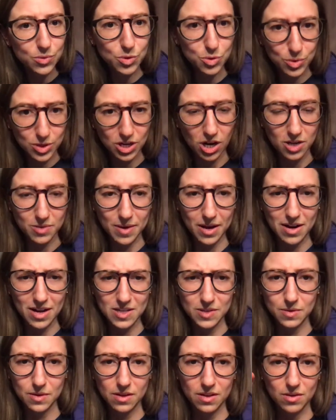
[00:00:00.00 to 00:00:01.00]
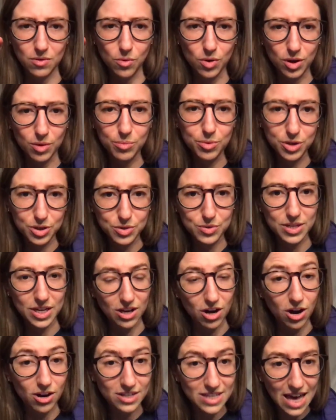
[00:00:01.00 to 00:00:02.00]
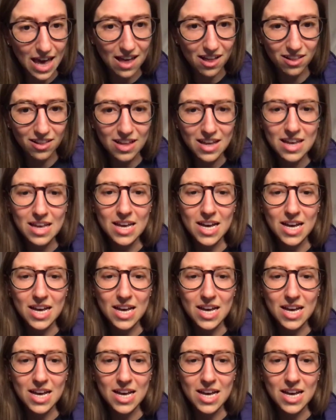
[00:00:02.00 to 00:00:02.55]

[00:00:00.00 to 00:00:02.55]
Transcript: which we talked about as an oil producing cartel,